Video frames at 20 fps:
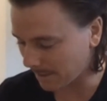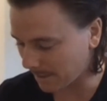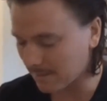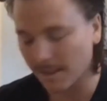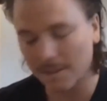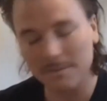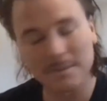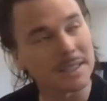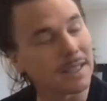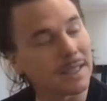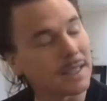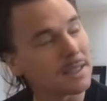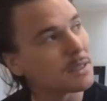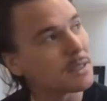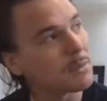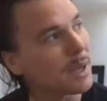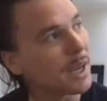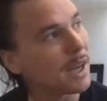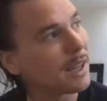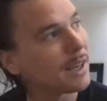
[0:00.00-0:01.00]
think that's
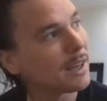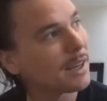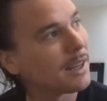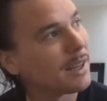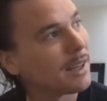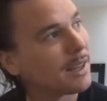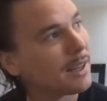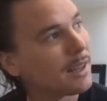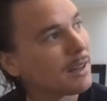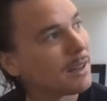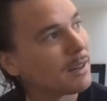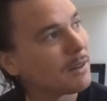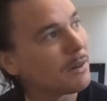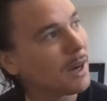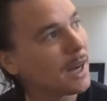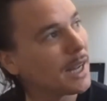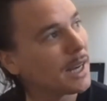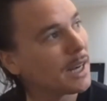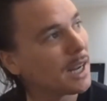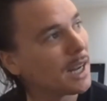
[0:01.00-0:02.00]
about
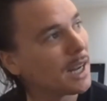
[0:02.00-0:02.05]
right.